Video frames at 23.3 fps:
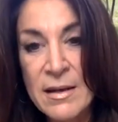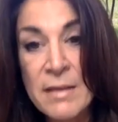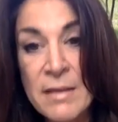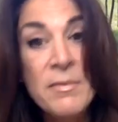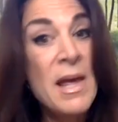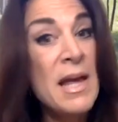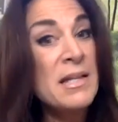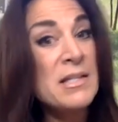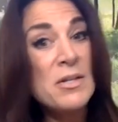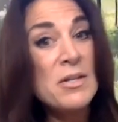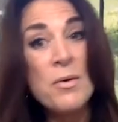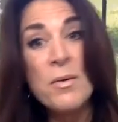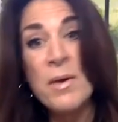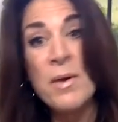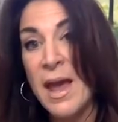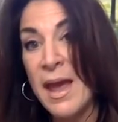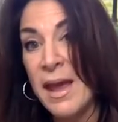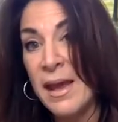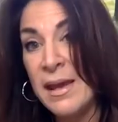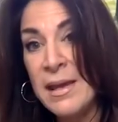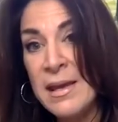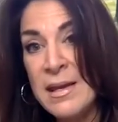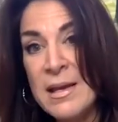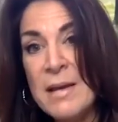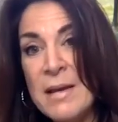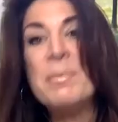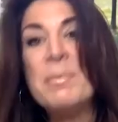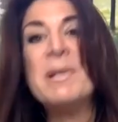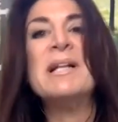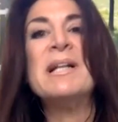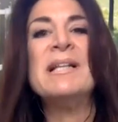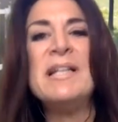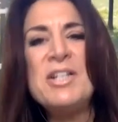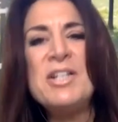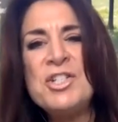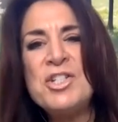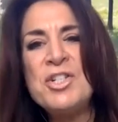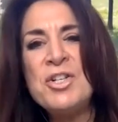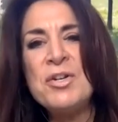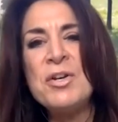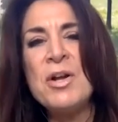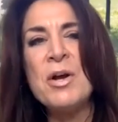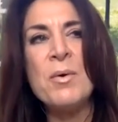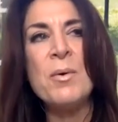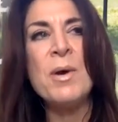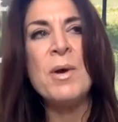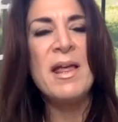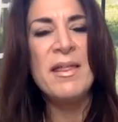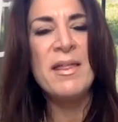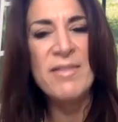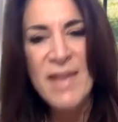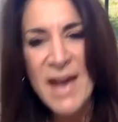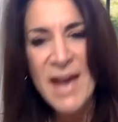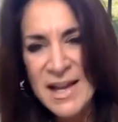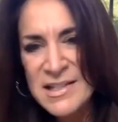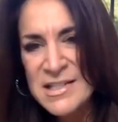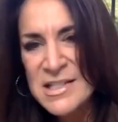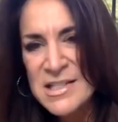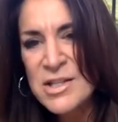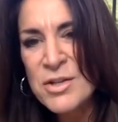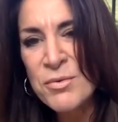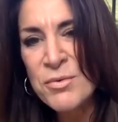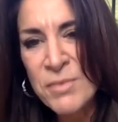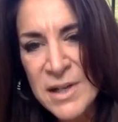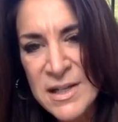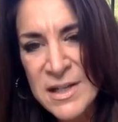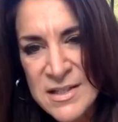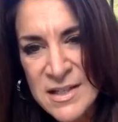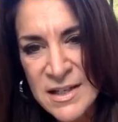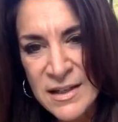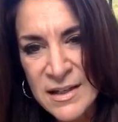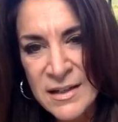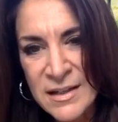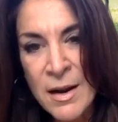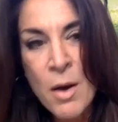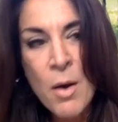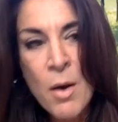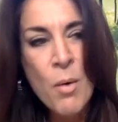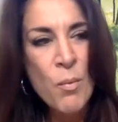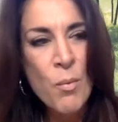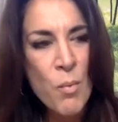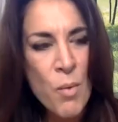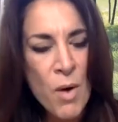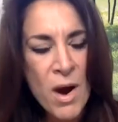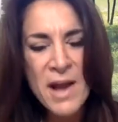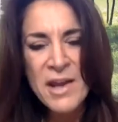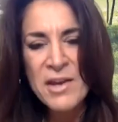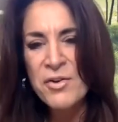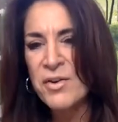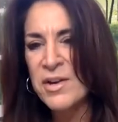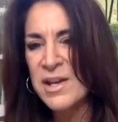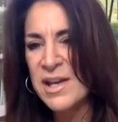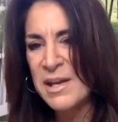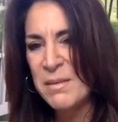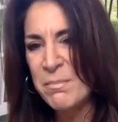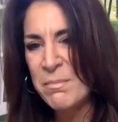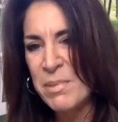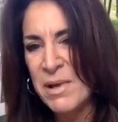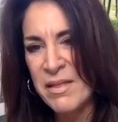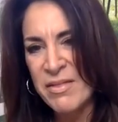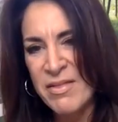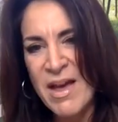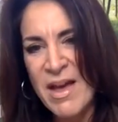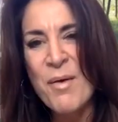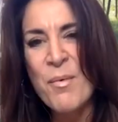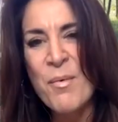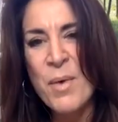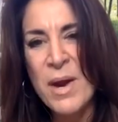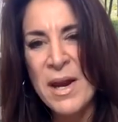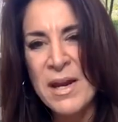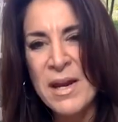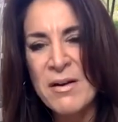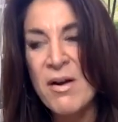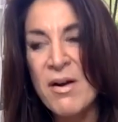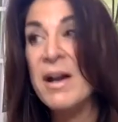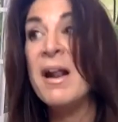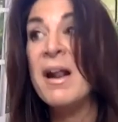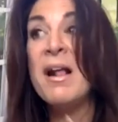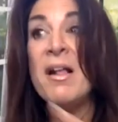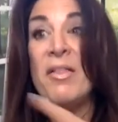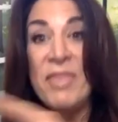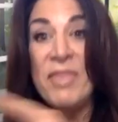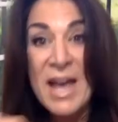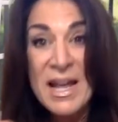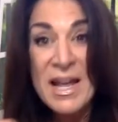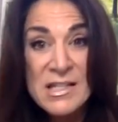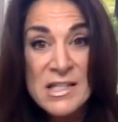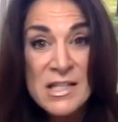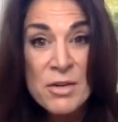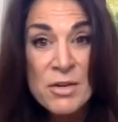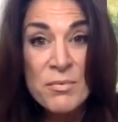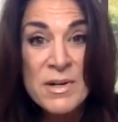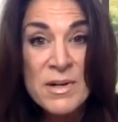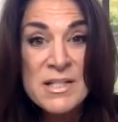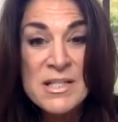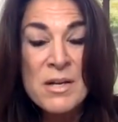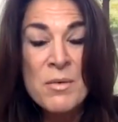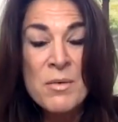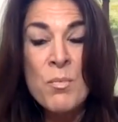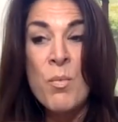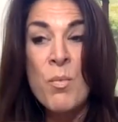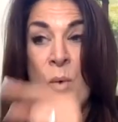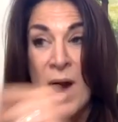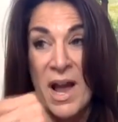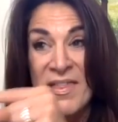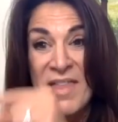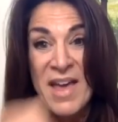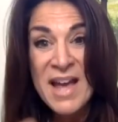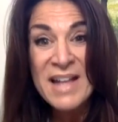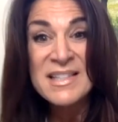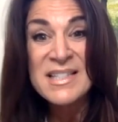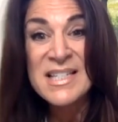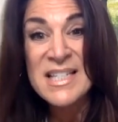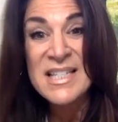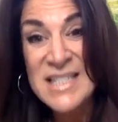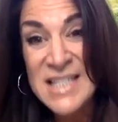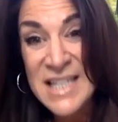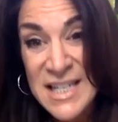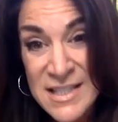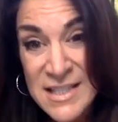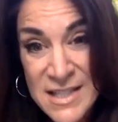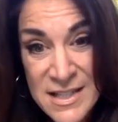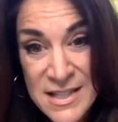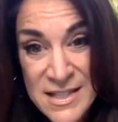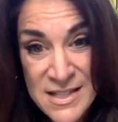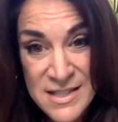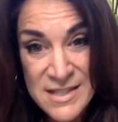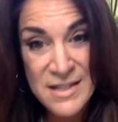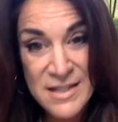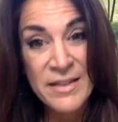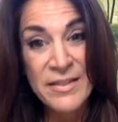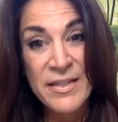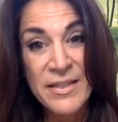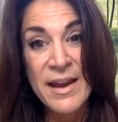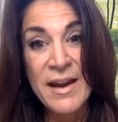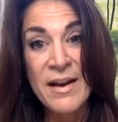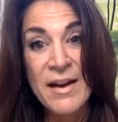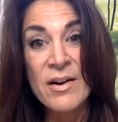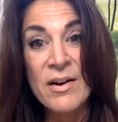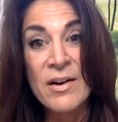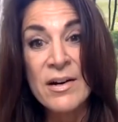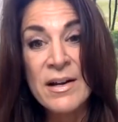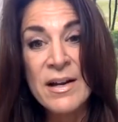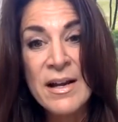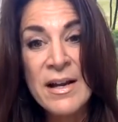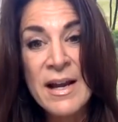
And that's okay. But at least, you know, that's the reason why you're keeping that weight on. That's the reason why that disease is still there.